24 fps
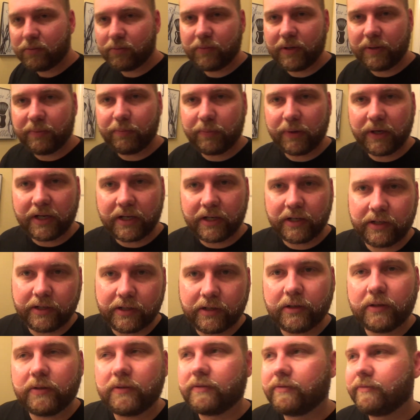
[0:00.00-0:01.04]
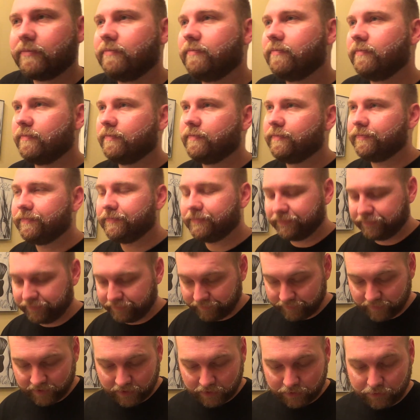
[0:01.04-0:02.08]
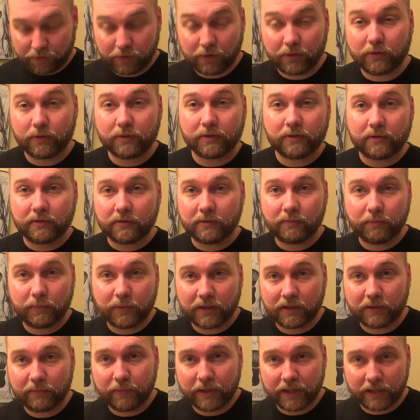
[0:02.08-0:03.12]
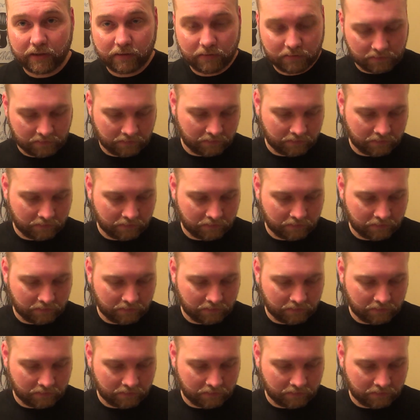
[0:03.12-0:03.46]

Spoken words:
them at bay, you know. The struggles of being a man.